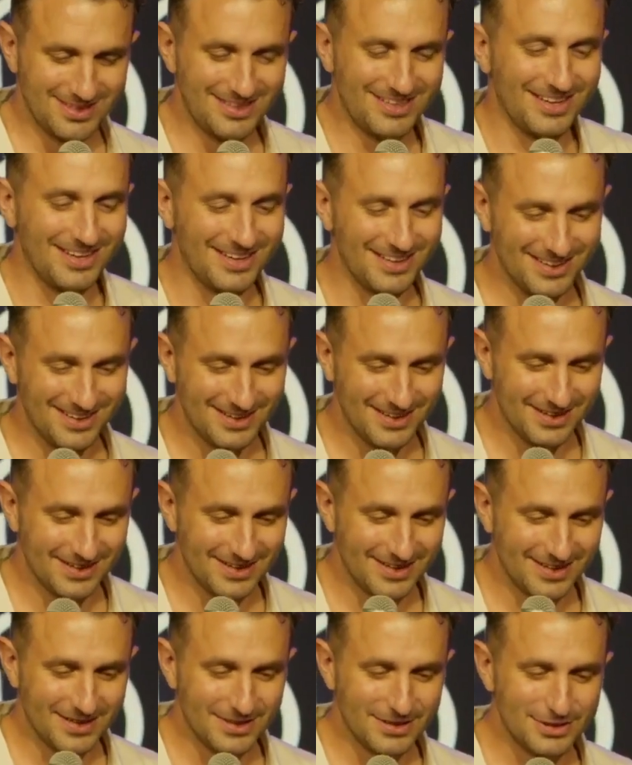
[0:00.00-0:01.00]

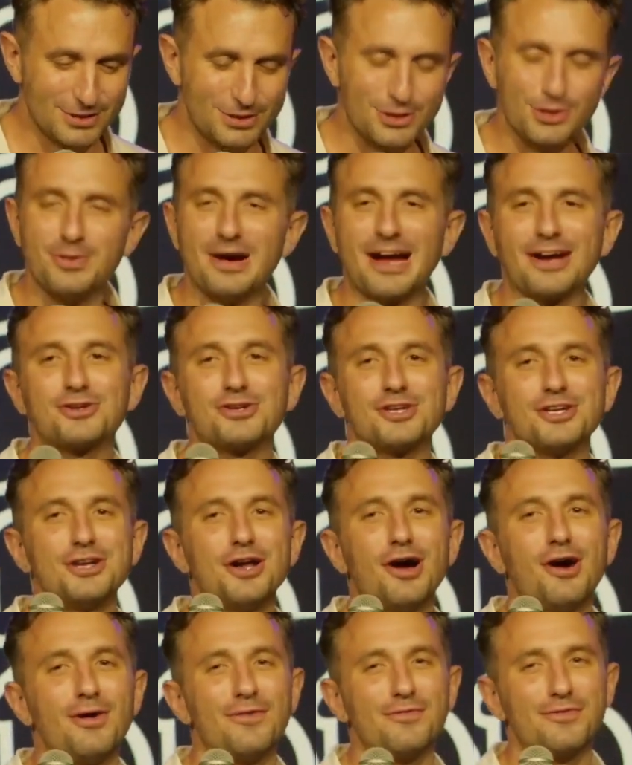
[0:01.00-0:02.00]
Do you actually
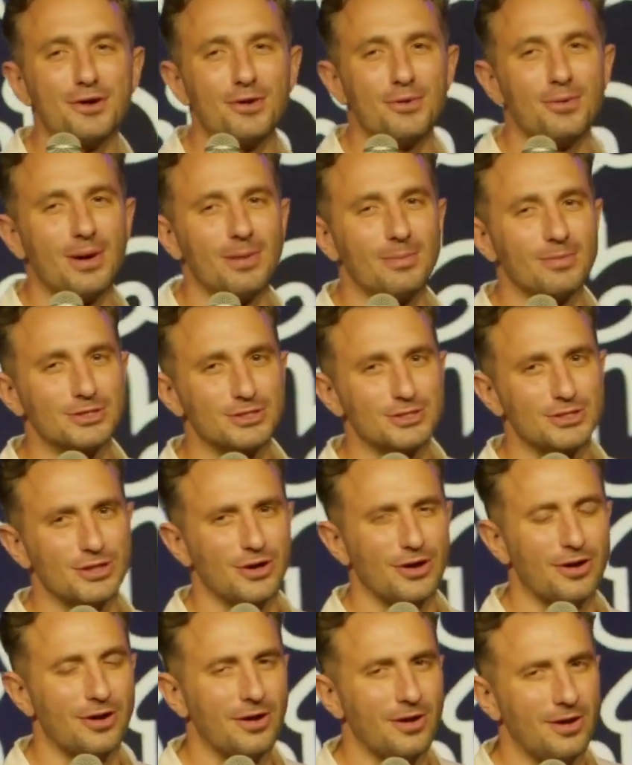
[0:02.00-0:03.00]
know if your one was
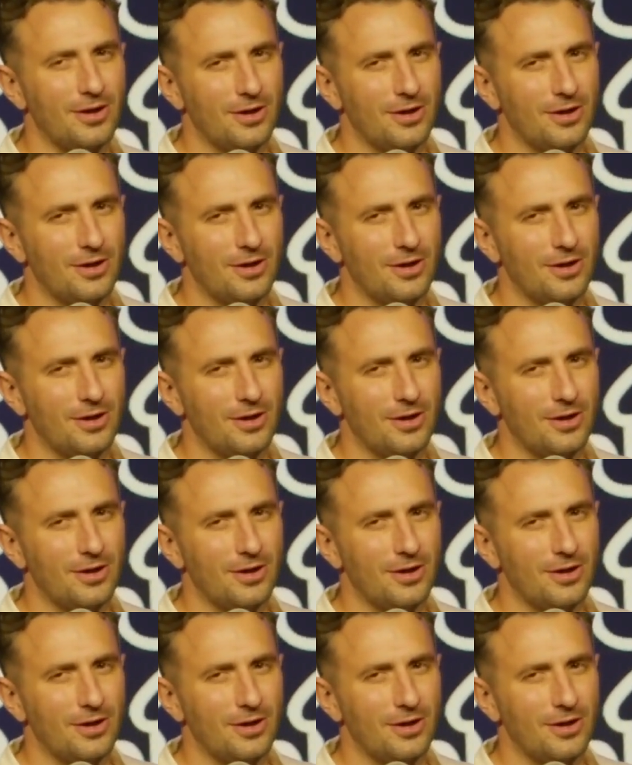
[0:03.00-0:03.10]
dirt?